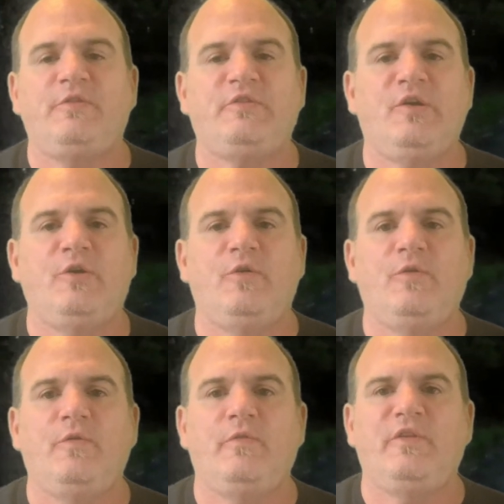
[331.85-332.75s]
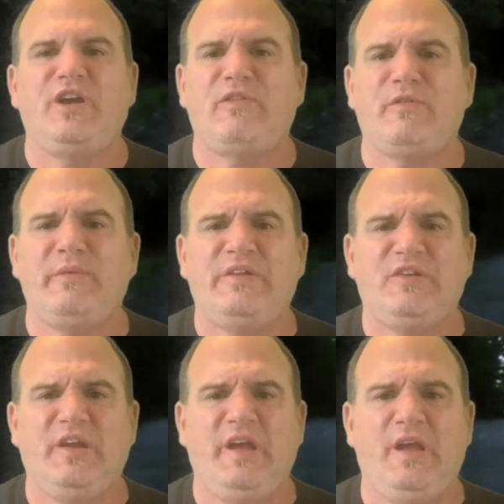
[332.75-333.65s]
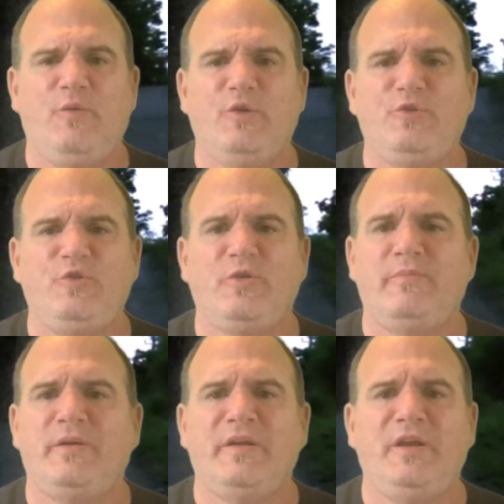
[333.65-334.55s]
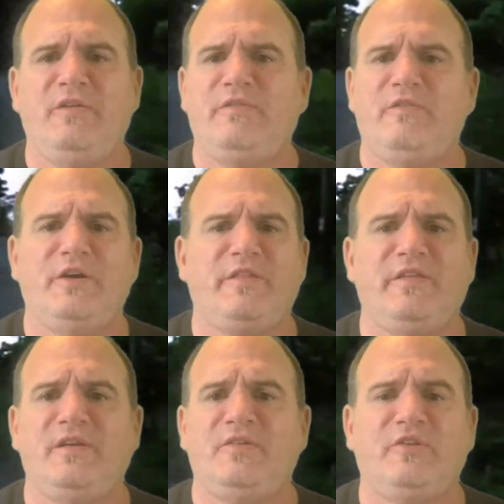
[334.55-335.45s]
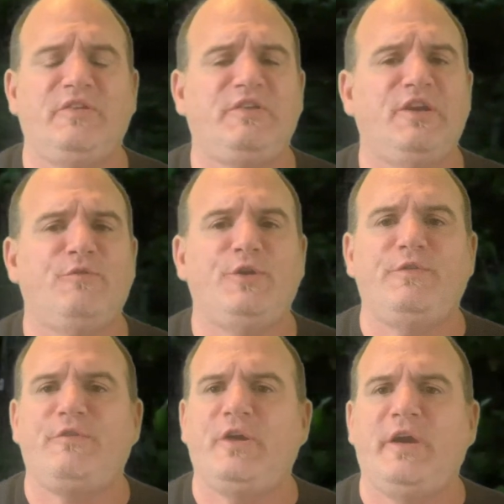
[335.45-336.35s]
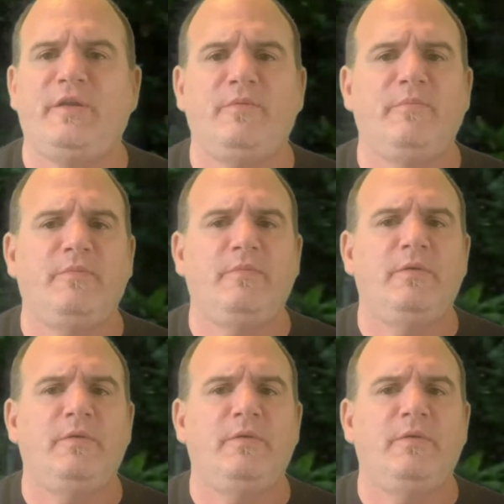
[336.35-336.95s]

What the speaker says: So the government said, hey, we're losing money, fuck this, let's get rid of kratom.